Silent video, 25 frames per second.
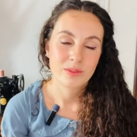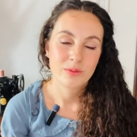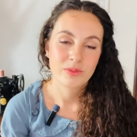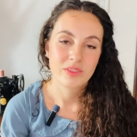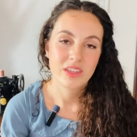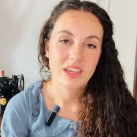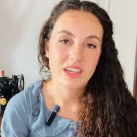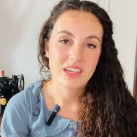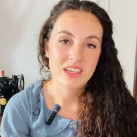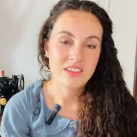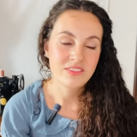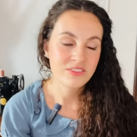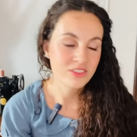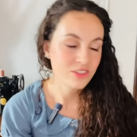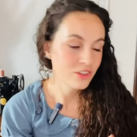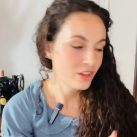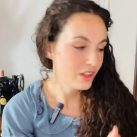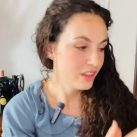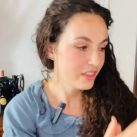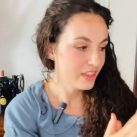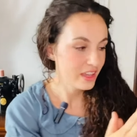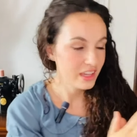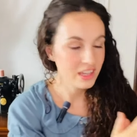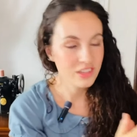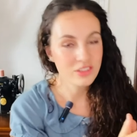they either
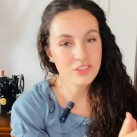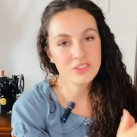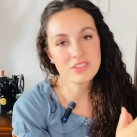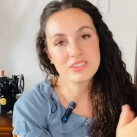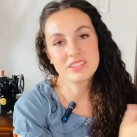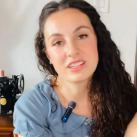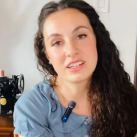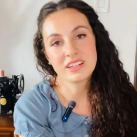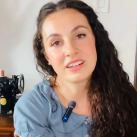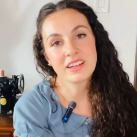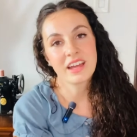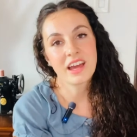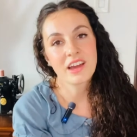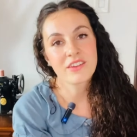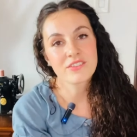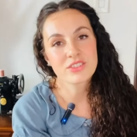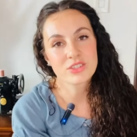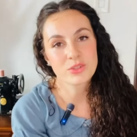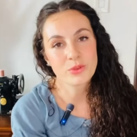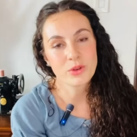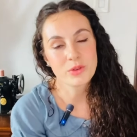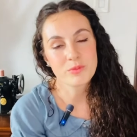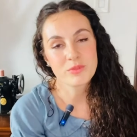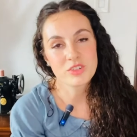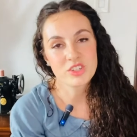they either didn't have
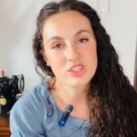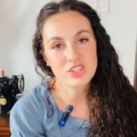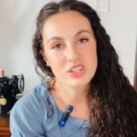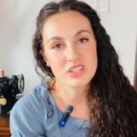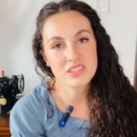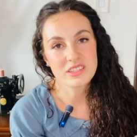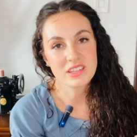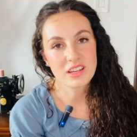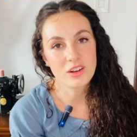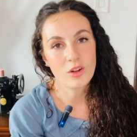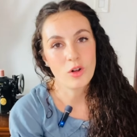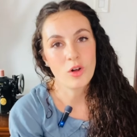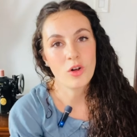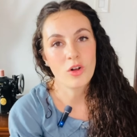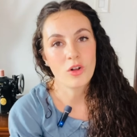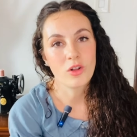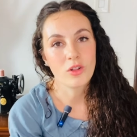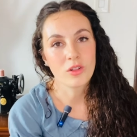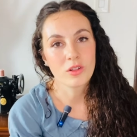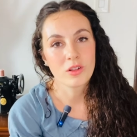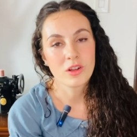sewing machines at all,